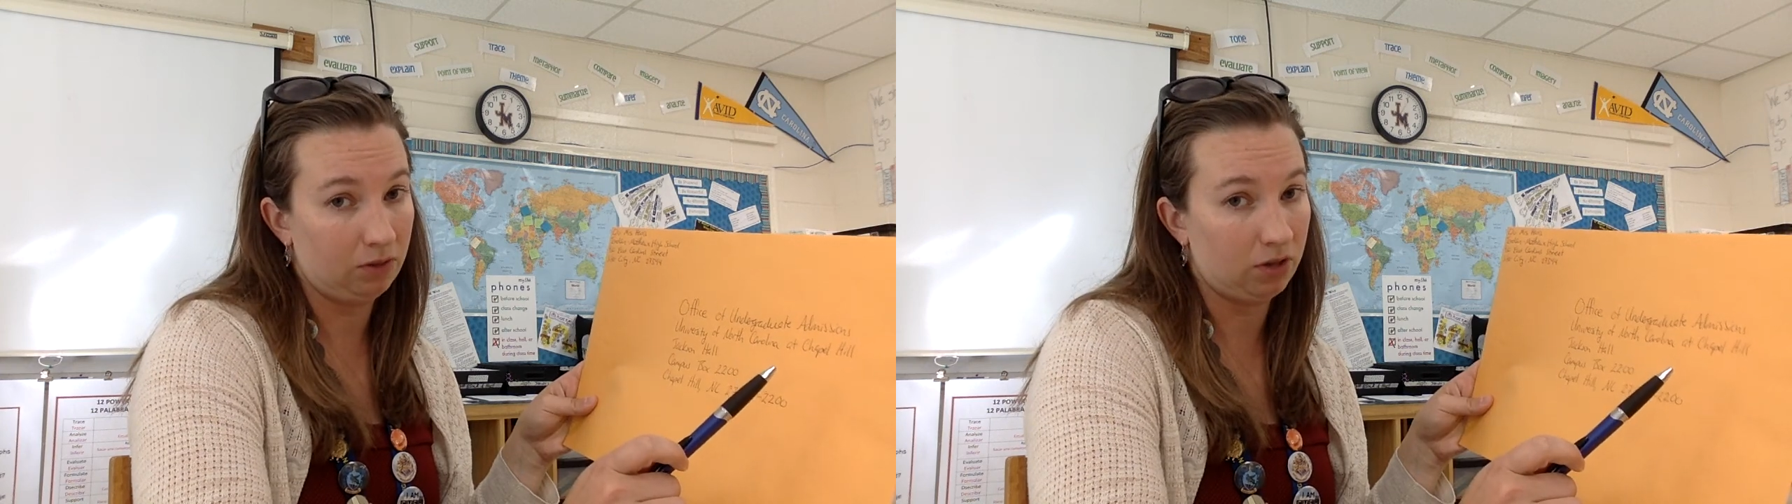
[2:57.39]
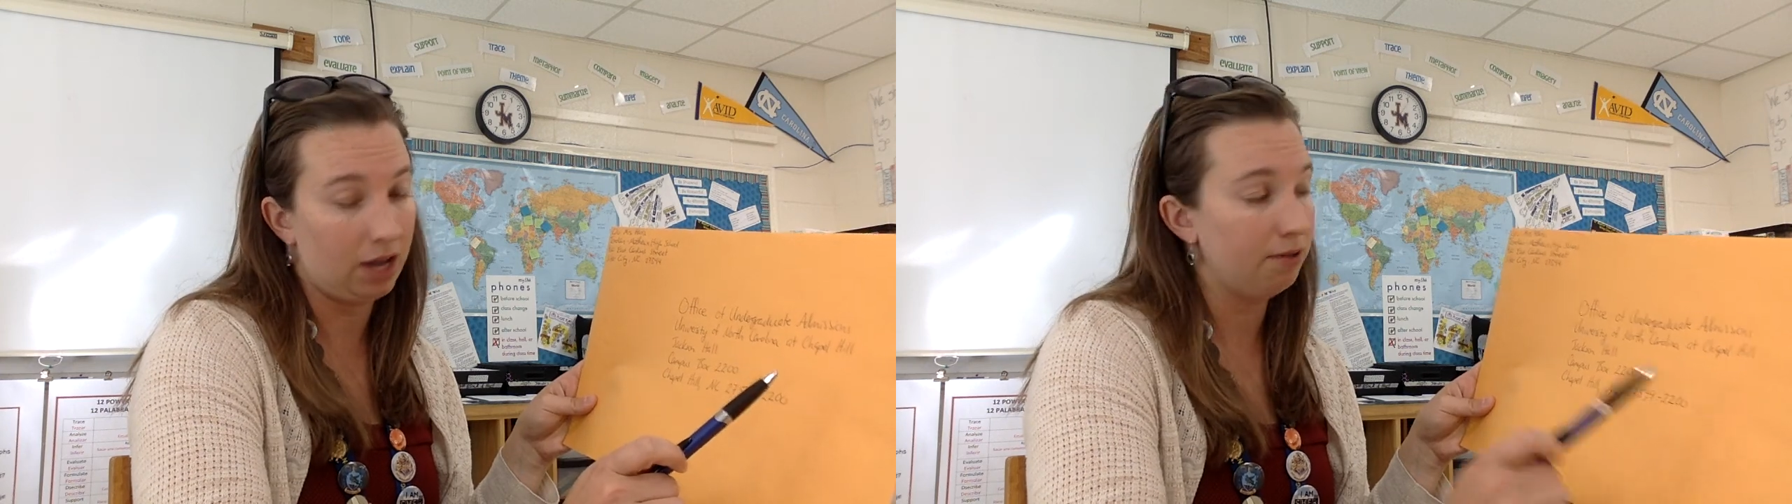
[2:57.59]

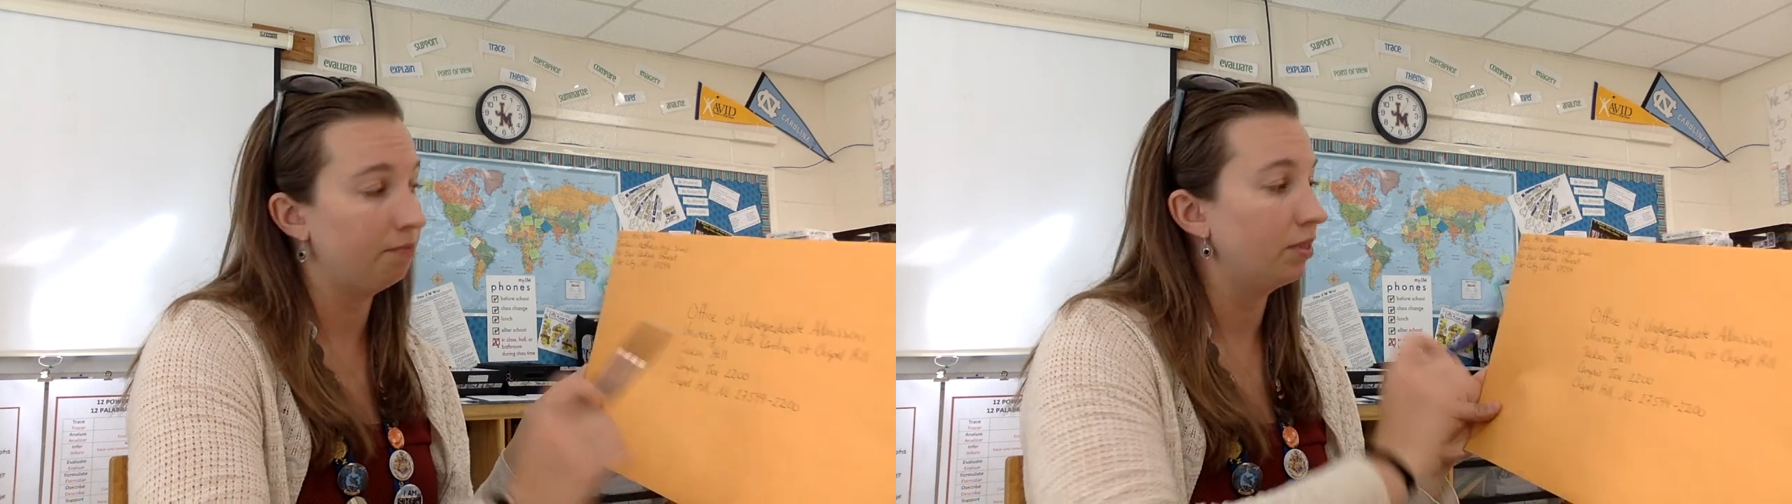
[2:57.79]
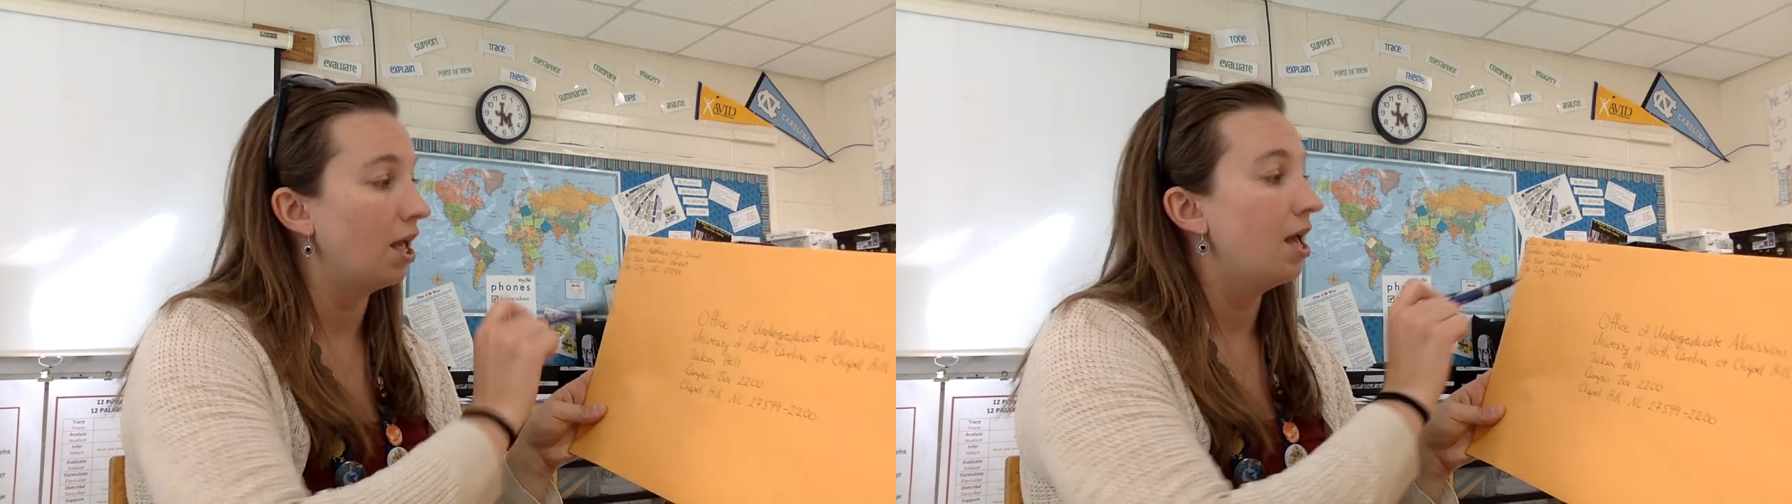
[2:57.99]
Okay.
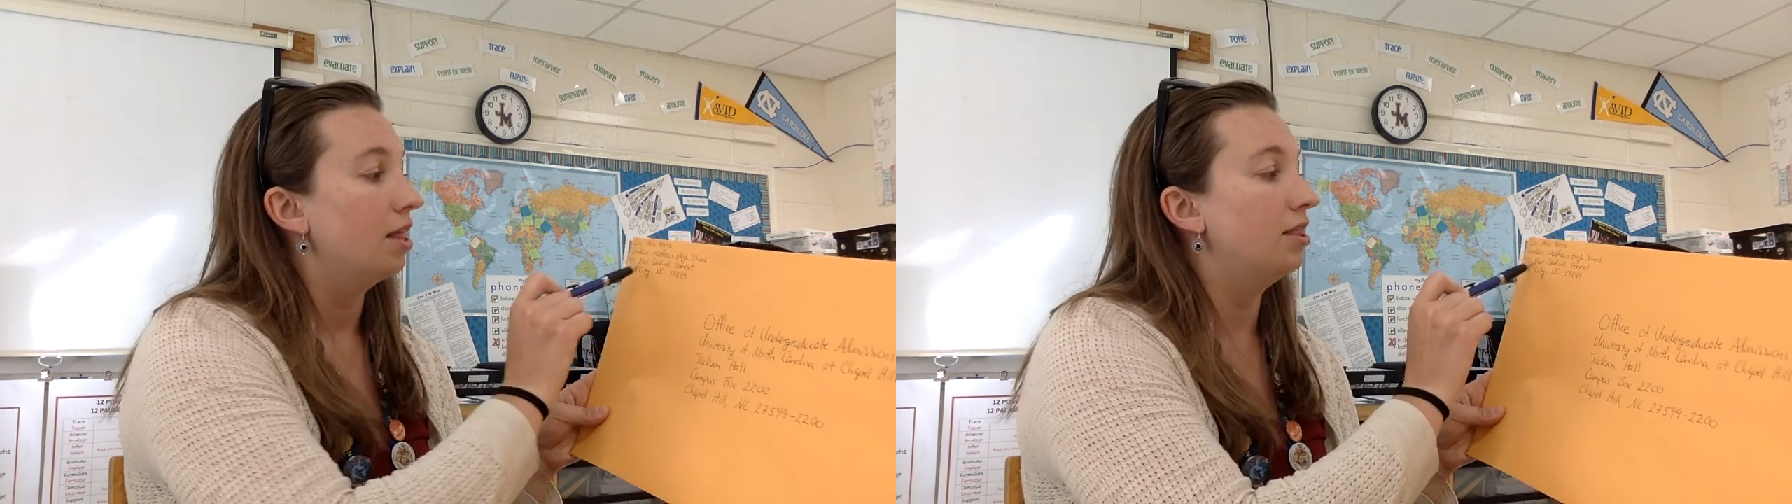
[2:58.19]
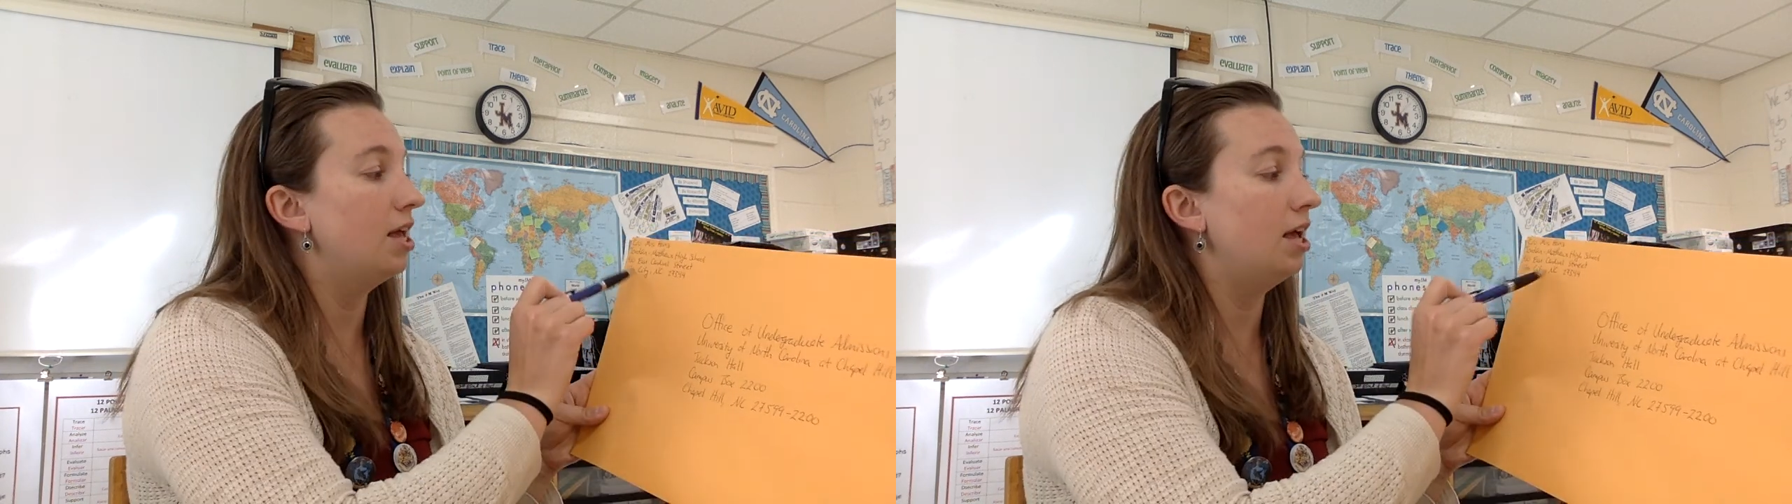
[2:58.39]

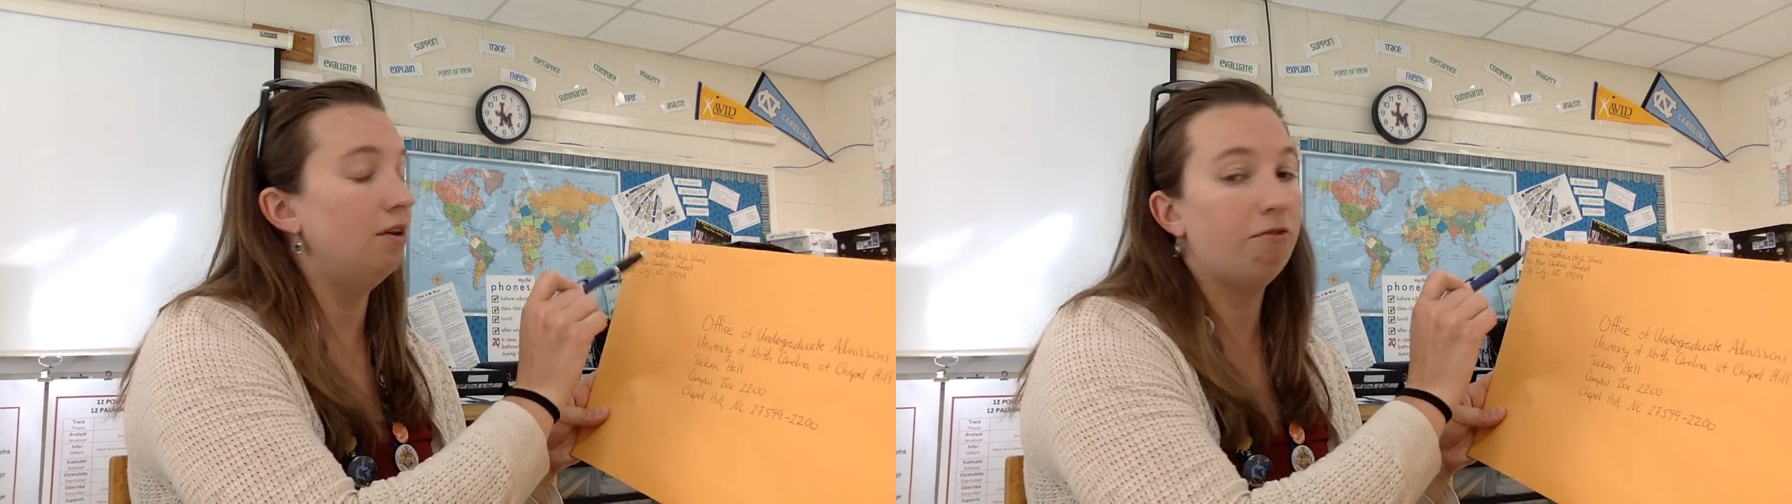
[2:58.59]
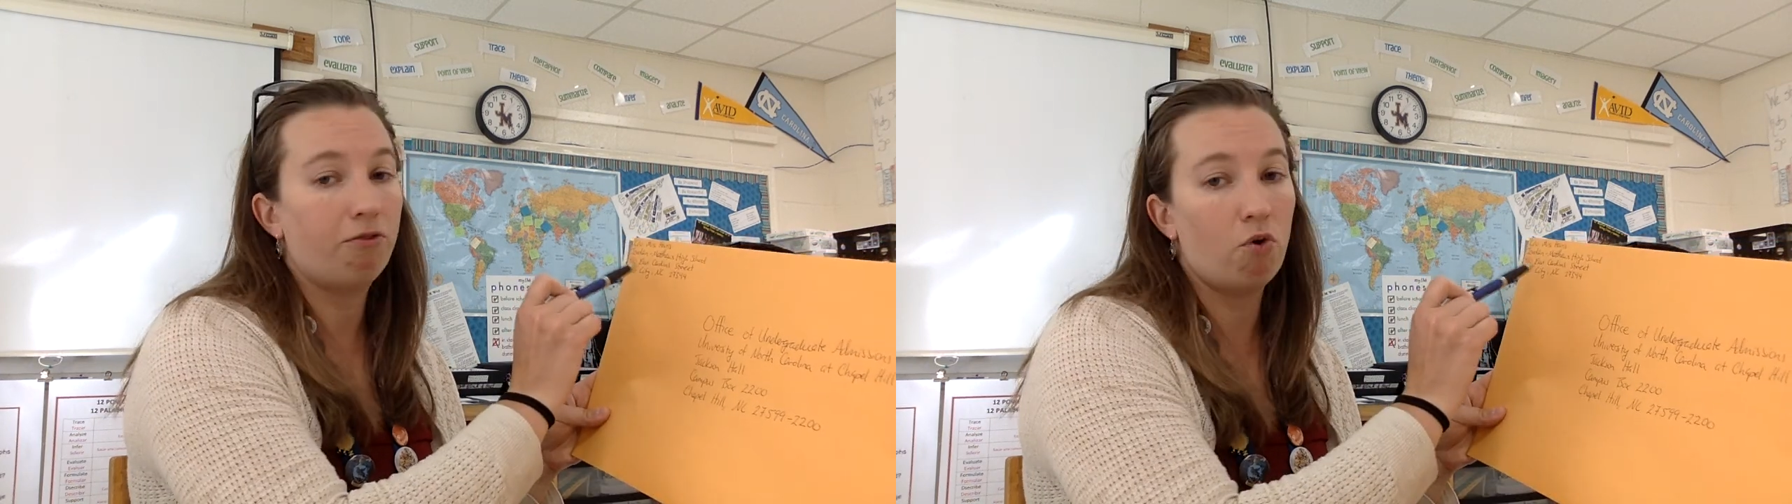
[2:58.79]

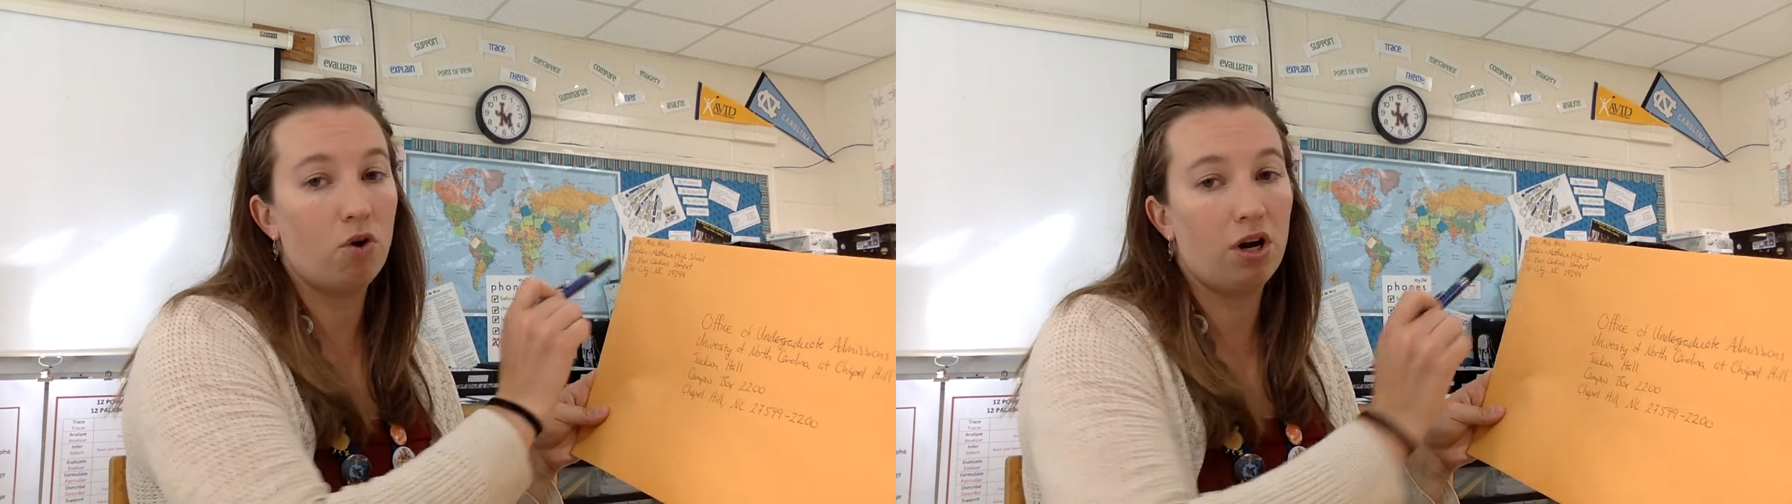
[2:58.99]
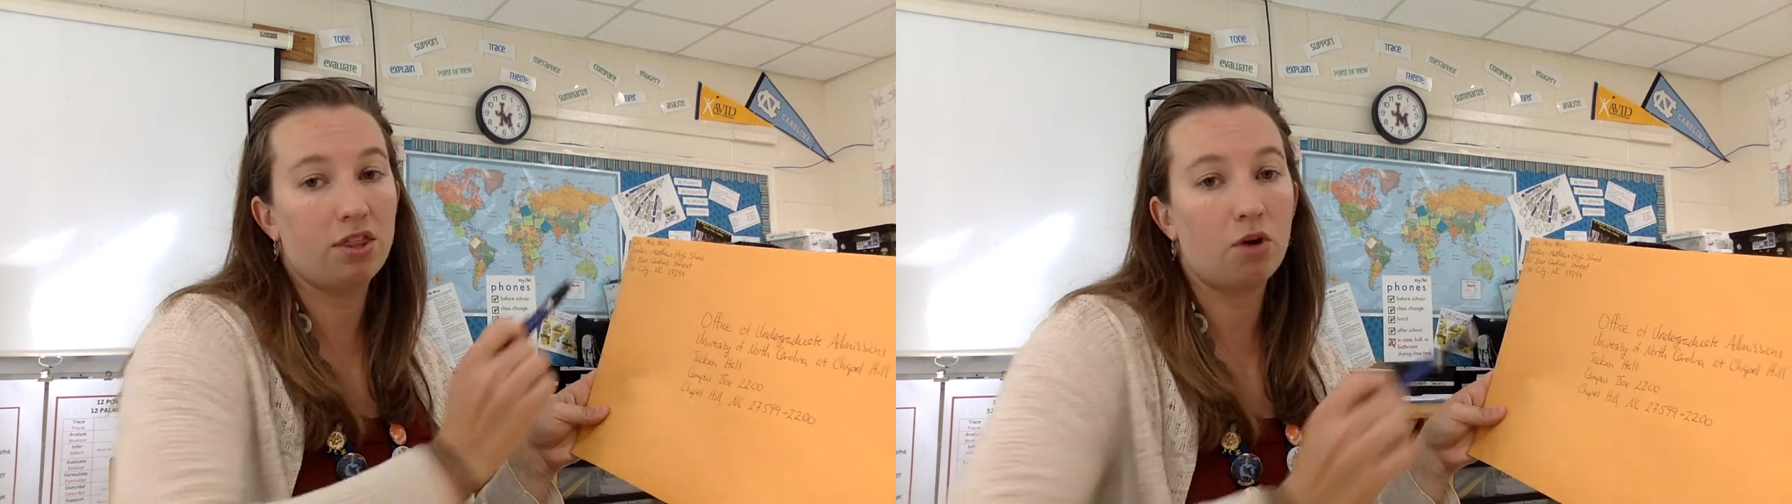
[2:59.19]
Then for